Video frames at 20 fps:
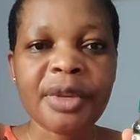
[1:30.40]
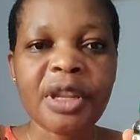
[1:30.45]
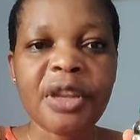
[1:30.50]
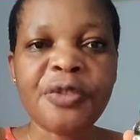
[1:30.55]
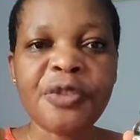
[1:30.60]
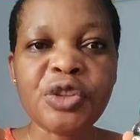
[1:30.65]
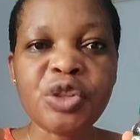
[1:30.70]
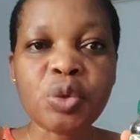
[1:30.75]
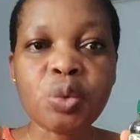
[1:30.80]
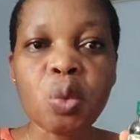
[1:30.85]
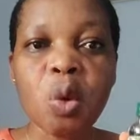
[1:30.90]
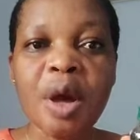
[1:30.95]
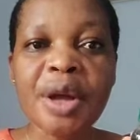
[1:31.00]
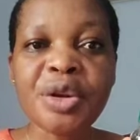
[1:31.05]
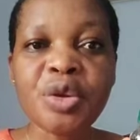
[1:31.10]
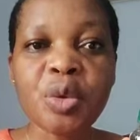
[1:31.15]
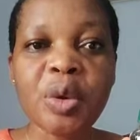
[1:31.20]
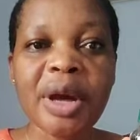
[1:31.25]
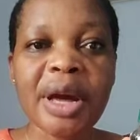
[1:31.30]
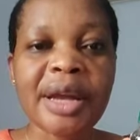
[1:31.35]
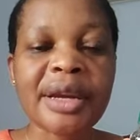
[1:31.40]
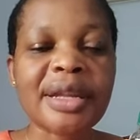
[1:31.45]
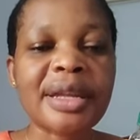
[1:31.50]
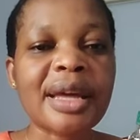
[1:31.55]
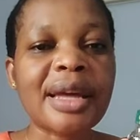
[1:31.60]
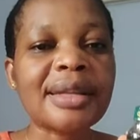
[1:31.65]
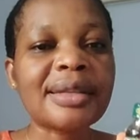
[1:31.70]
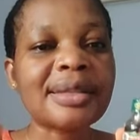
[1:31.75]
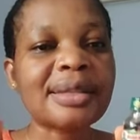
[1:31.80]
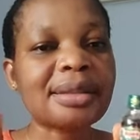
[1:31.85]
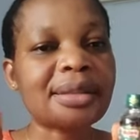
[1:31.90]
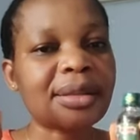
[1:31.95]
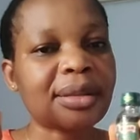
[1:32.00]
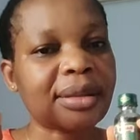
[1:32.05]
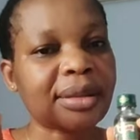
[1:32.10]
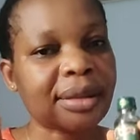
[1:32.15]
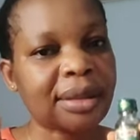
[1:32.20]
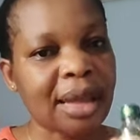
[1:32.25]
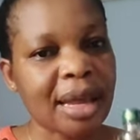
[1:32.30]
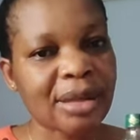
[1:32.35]
If it's one you can get,
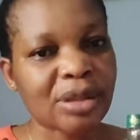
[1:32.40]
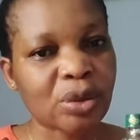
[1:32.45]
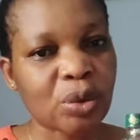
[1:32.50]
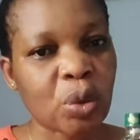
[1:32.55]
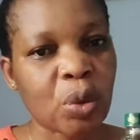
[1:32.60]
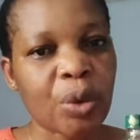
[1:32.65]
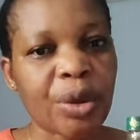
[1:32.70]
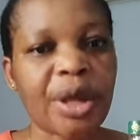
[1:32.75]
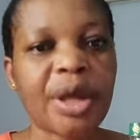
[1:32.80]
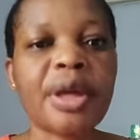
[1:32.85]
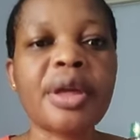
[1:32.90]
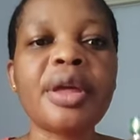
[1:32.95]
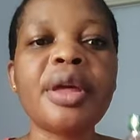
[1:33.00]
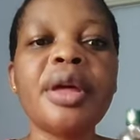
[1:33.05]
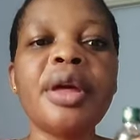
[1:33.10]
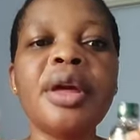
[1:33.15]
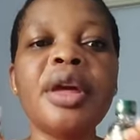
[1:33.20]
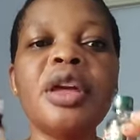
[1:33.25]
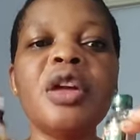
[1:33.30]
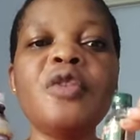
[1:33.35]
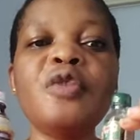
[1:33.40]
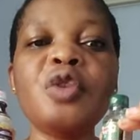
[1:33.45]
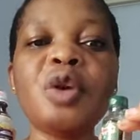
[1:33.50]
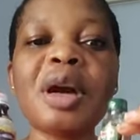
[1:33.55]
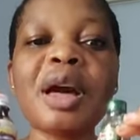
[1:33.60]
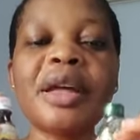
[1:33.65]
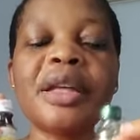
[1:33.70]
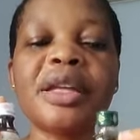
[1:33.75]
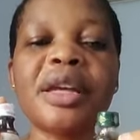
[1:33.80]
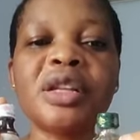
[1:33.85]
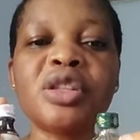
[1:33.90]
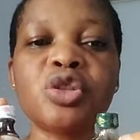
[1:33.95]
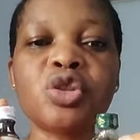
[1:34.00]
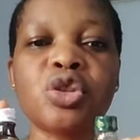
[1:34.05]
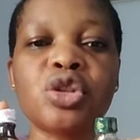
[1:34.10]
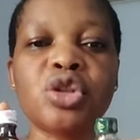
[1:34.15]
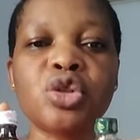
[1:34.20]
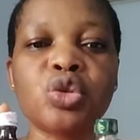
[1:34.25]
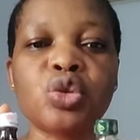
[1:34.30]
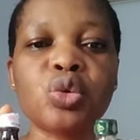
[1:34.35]
that's okay. If you can get
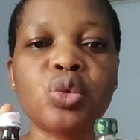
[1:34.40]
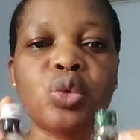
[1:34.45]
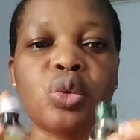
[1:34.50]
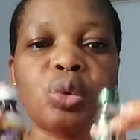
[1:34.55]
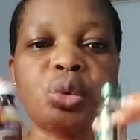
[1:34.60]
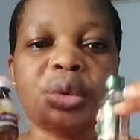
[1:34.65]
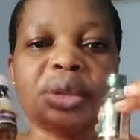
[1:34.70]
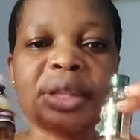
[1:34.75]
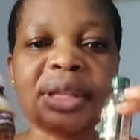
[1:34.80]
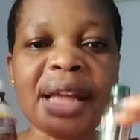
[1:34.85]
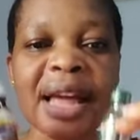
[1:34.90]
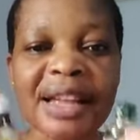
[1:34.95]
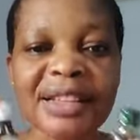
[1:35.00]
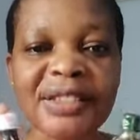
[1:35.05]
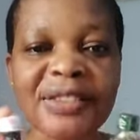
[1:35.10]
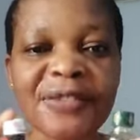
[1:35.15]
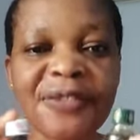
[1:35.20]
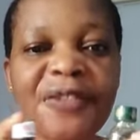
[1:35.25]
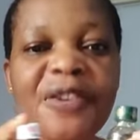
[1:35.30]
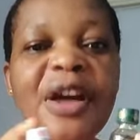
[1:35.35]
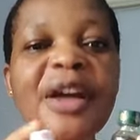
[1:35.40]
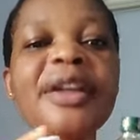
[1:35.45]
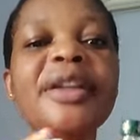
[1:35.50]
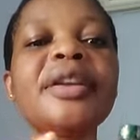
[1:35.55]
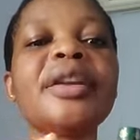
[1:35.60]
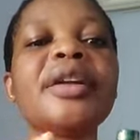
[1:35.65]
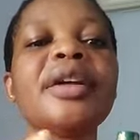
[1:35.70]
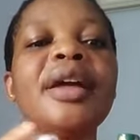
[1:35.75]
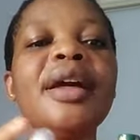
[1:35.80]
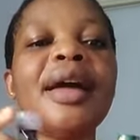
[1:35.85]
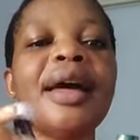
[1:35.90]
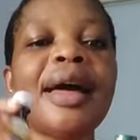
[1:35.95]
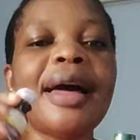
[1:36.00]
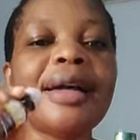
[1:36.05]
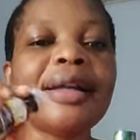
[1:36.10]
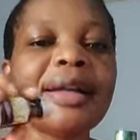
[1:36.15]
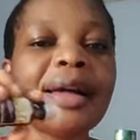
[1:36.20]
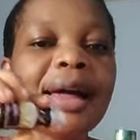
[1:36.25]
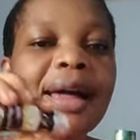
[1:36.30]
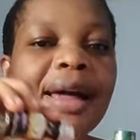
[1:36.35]
the two, that's fine.
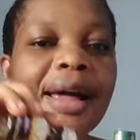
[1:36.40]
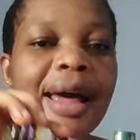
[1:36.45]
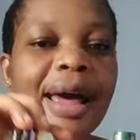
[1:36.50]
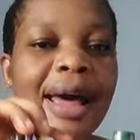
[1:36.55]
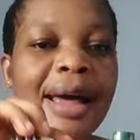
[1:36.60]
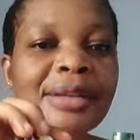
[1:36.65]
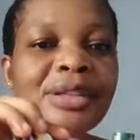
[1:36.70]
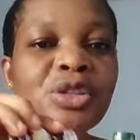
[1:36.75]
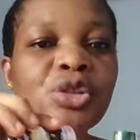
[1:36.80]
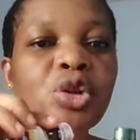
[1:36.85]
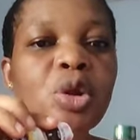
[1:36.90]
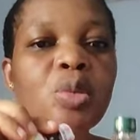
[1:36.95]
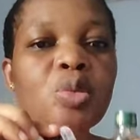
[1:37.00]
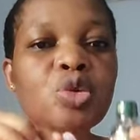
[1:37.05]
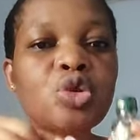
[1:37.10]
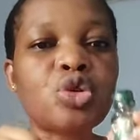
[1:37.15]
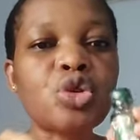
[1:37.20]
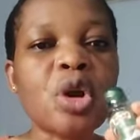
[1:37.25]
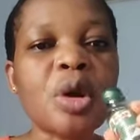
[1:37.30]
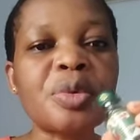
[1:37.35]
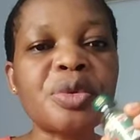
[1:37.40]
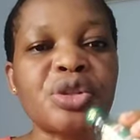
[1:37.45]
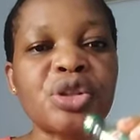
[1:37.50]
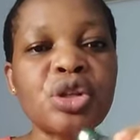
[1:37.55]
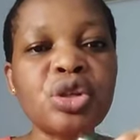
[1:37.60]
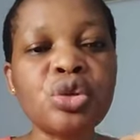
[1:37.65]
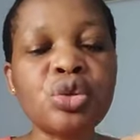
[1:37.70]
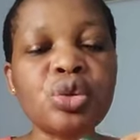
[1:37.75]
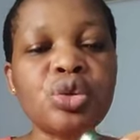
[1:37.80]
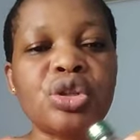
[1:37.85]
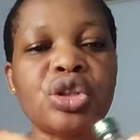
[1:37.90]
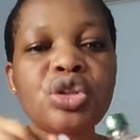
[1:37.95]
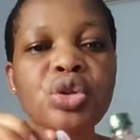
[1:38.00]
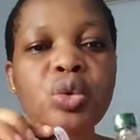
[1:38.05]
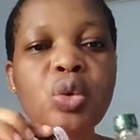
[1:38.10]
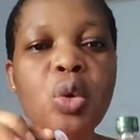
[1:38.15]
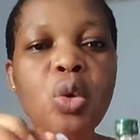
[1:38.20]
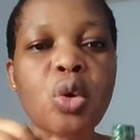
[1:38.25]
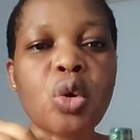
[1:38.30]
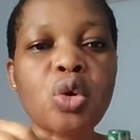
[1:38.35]
Add some drops into this
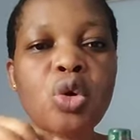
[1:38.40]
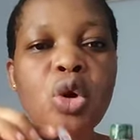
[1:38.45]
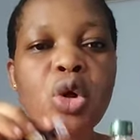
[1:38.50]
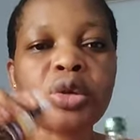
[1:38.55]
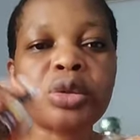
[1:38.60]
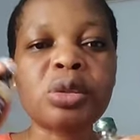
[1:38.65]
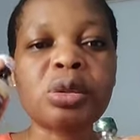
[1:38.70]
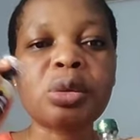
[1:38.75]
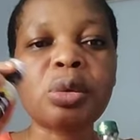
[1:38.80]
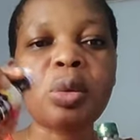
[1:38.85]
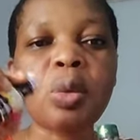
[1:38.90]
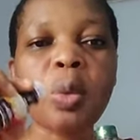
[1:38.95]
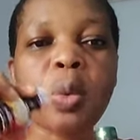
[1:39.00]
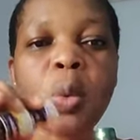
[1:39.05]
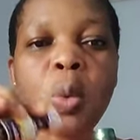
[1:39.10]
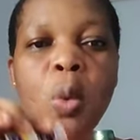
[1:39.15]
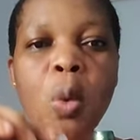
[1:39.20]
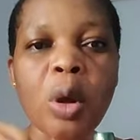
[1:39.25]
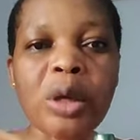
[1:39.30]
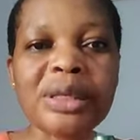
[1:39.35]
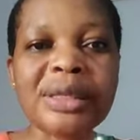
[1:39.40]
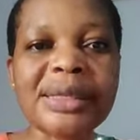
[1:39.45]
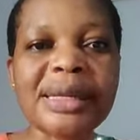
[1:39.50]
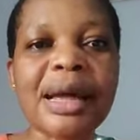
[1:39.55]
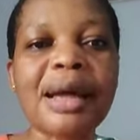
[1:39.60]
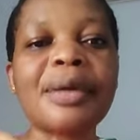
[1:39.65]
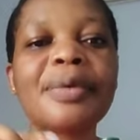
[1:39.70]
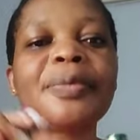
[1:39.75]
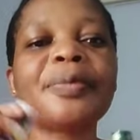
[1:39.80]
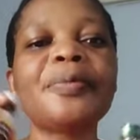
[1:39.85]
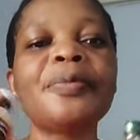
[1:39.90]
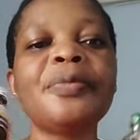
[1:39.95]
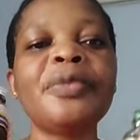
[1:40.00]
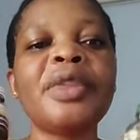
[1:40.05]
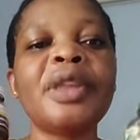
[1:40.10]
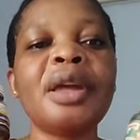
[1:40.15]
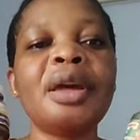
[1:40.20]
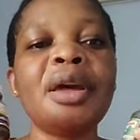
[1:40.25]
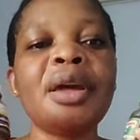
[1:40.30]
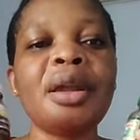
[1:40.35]
coconut water.
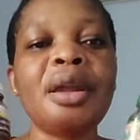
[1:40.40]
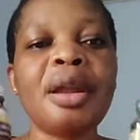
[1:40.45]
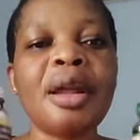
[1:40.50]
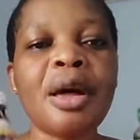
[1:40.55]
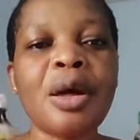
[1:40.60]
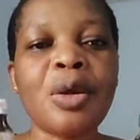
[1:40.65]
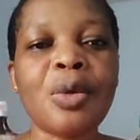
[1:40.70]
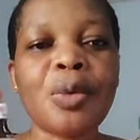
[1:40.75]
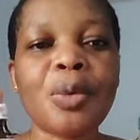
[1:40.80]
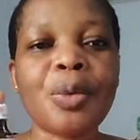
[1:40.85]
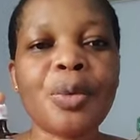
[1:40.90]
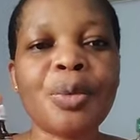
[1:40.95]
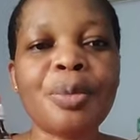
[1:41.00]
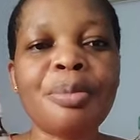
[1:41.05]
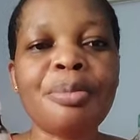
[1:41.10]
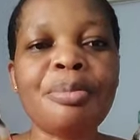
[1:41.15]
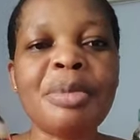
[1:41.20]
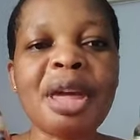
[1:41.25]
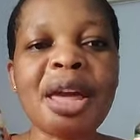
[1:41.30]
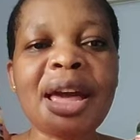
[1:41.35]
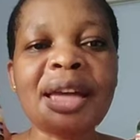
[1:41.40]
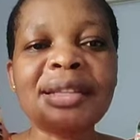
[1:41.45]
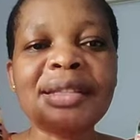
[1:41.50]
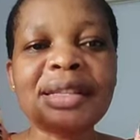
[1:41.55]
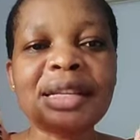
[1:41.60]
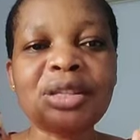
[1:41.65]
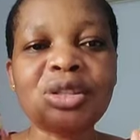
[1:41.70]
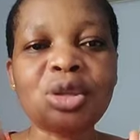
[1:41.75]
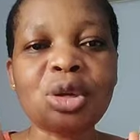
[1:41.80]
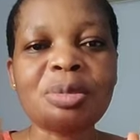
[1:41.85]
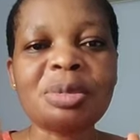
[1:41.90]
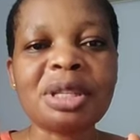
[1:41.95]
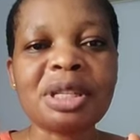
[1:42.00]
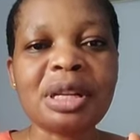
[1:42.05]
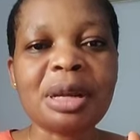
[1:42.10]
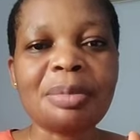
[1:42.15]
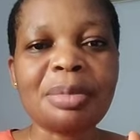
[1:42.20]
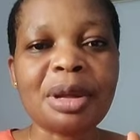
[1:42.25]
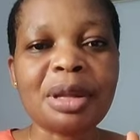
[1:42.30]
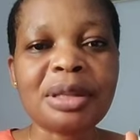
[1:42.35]
Now, may I say
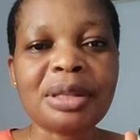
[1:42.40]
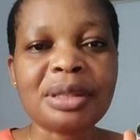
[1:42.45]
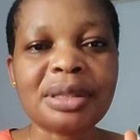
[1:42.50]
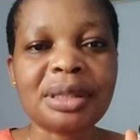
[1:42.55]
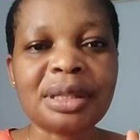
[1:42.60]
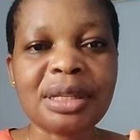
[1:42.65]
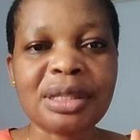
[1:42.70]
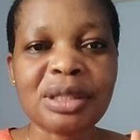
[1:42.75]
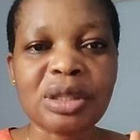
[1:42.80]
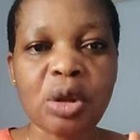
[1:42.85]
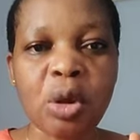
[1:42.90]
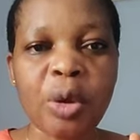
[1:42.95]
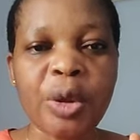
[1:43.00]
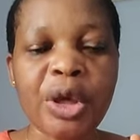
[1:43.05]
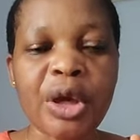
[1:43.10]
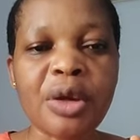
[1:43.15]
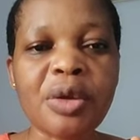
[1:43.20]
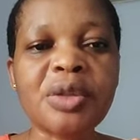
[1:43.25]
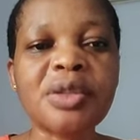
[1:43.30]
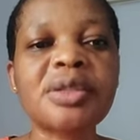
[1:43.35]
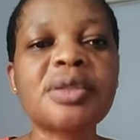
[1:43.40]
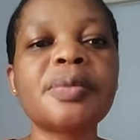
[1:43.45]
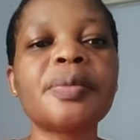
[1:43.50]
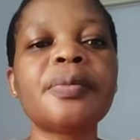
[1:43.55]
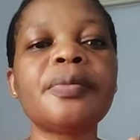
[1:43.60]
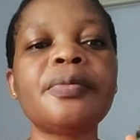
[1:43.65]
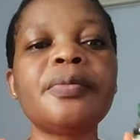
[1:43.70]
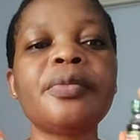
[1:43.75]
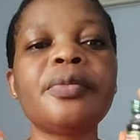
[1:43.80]
something about these oils?